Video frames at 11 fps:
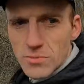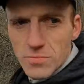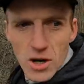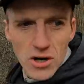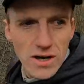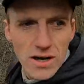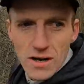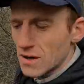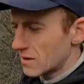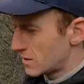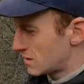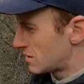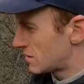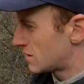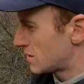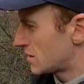spot here,
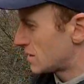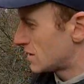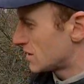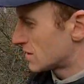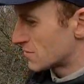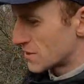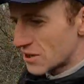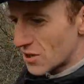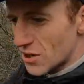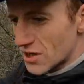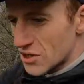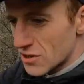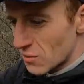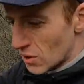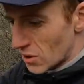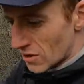with the noise of
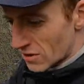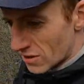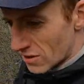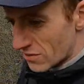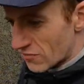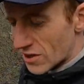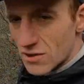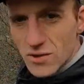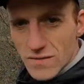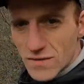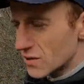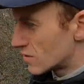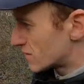the water running over the